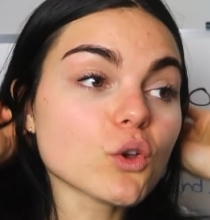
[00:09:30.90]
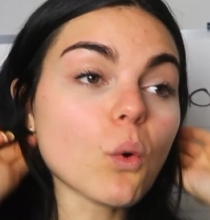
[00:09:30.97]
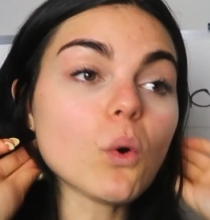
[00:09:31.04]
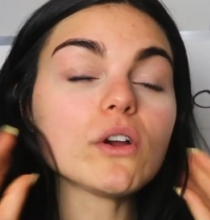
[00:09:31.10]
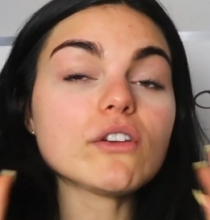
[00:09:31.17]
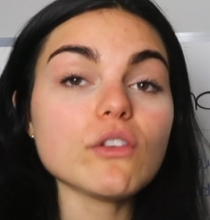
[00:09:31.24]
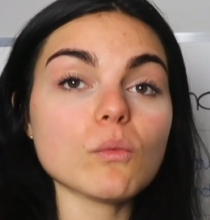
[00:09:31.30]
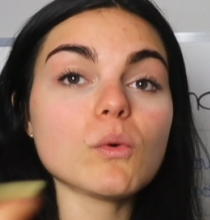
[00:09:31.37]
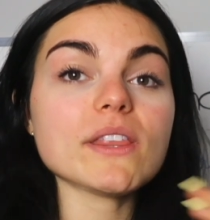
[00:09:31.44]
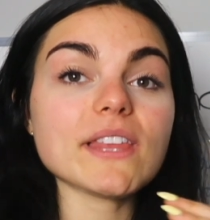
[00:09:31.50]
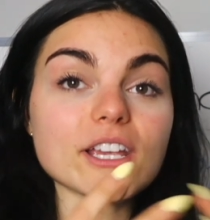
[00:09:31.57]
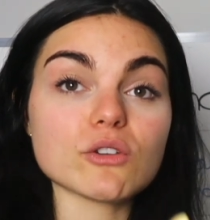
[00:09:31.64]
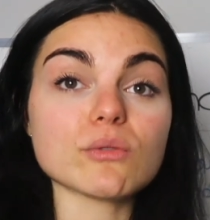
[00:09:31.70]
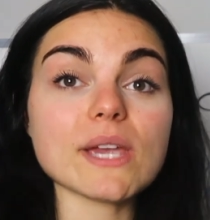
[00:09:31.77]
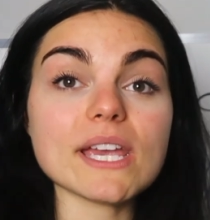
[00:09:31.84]
You're the one
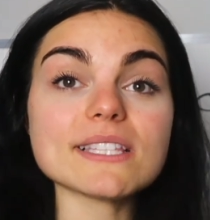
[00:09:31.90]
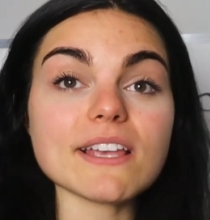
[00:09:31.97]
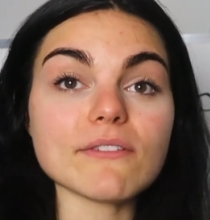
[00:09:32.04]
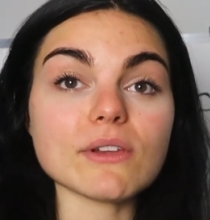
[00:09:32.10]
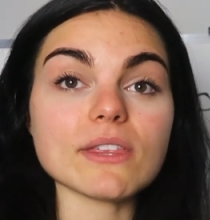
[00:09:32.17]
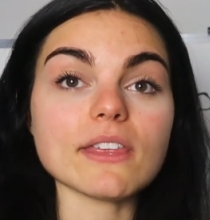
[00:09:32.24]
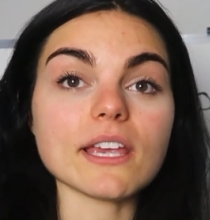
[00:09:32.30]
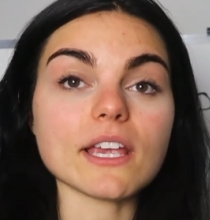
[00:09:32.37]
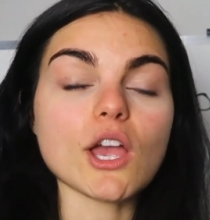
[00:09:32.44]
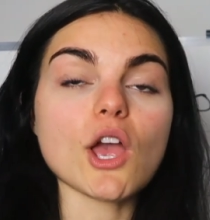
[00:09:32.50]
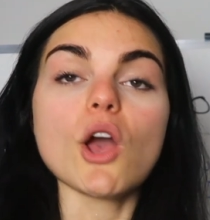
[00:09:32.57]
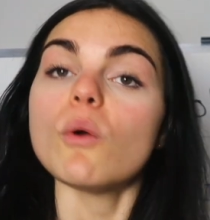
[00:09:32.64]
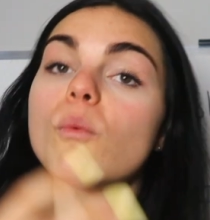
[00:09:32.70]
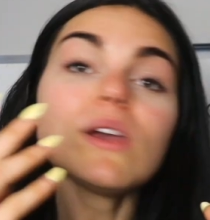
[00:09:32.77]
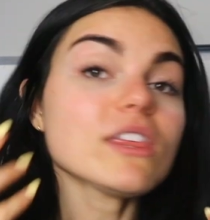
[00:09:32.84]
that creates everything
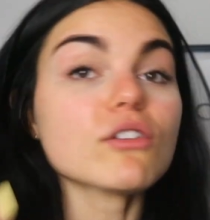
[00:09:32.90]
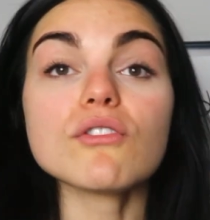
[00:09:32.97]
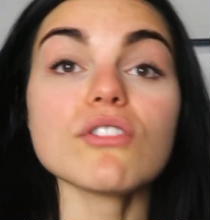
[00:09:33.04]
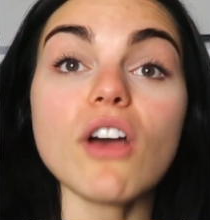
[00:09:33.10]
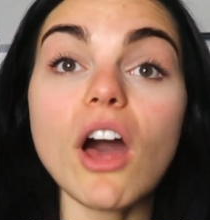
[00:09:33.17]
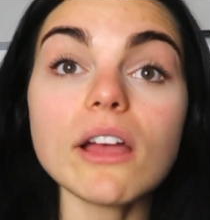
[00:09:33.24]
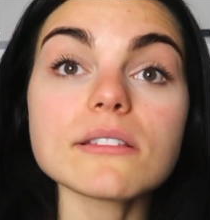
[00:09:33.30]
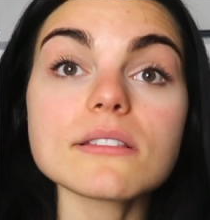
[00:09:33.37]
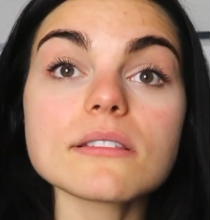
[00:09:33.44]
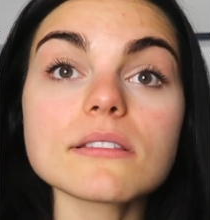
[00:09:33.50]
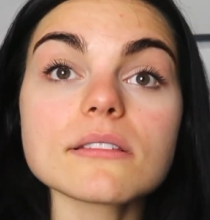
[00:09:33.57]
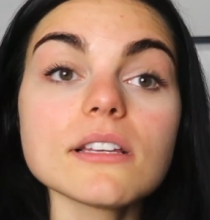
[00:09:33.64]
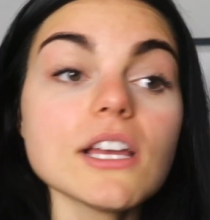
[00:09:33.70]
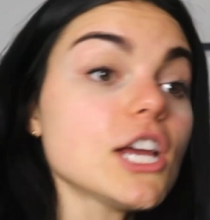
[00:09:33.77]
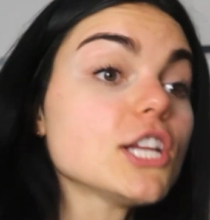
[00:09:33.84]
with your thoughts.
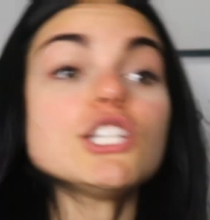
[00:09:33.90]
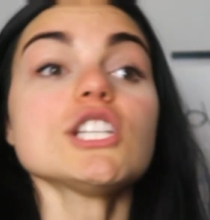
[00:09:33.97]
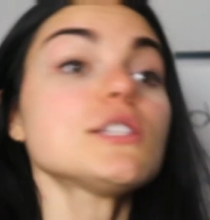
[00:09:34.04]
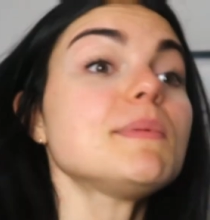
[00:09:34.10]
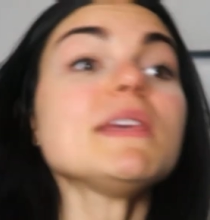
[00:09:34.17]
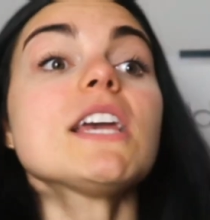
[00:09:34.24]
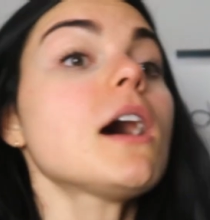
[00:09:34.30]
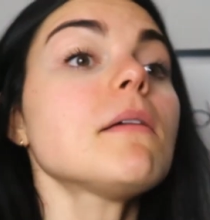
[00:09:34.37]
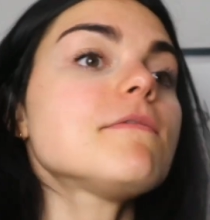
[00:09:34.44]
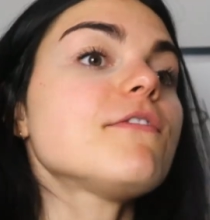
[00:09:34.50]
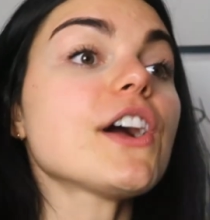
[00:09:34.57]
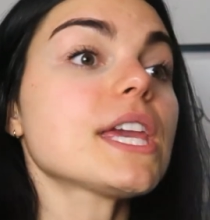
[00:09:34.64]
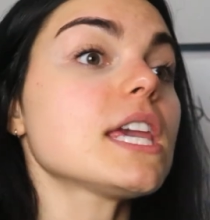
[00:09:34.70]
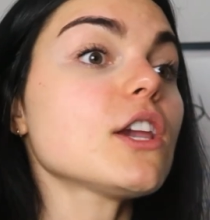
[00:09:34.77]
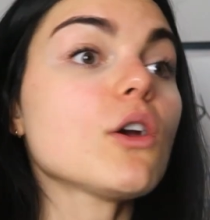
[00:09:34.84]
Just become
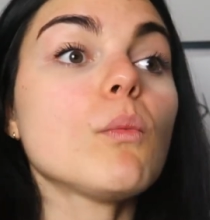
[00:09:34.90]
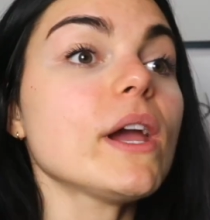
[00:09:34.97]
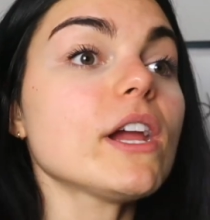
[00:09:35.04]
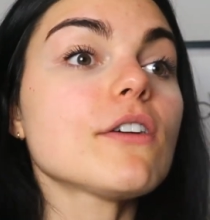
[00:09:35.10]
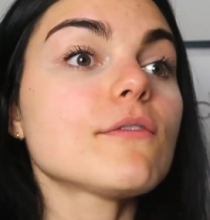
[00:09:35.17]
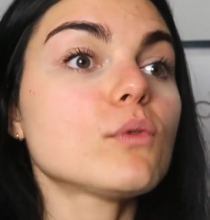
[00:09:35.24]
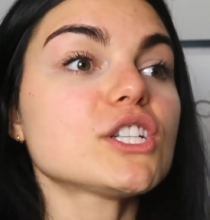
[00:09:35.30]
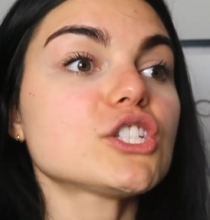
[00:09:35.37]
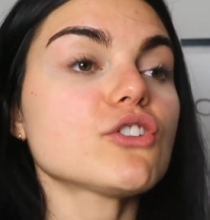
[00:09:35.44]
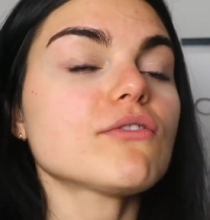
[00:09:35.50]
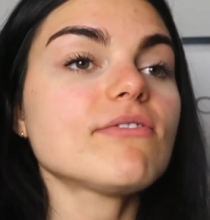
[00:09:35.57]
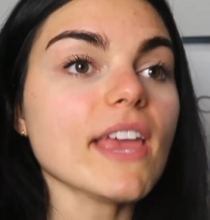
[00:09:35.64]
fucking aware of what you're